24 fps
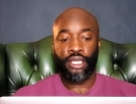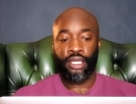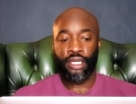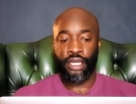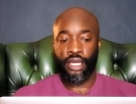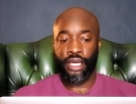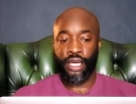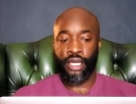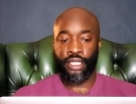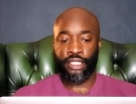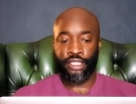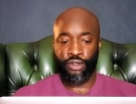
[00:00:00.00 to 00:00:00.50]

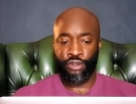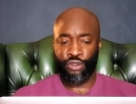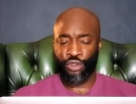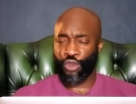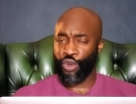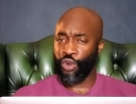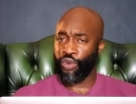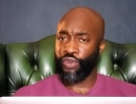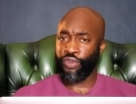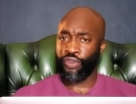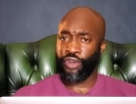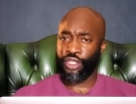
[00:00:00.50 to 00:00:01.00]
Uh, Terence
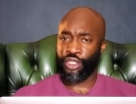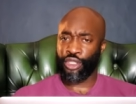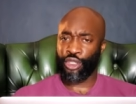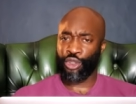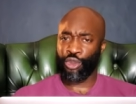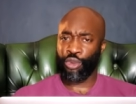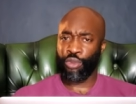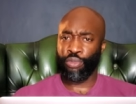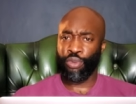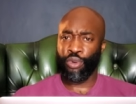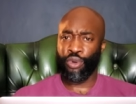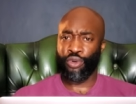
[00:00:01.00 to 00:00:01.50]
Crawford versus
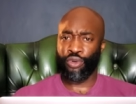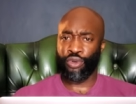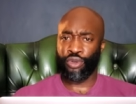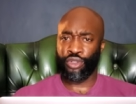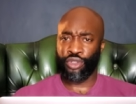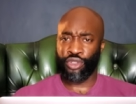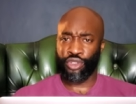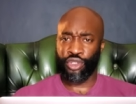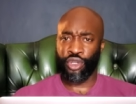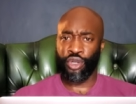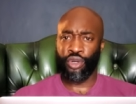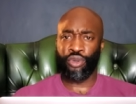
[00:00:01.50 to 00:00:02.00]
Sean Porter on
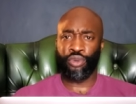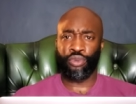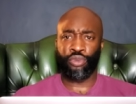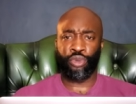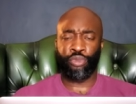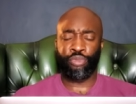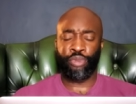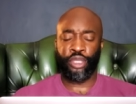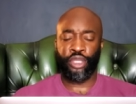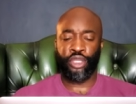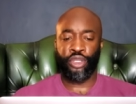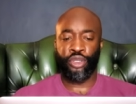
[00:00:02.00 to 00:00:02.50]
D A Z N
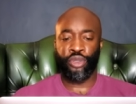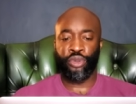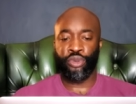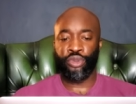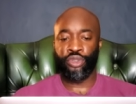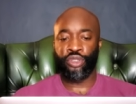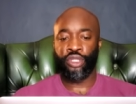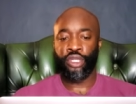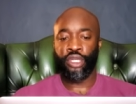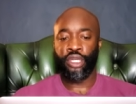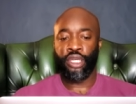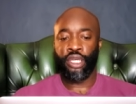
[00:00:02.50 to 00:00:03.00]
would be
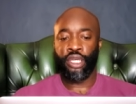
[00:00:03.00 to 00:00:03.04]
huge.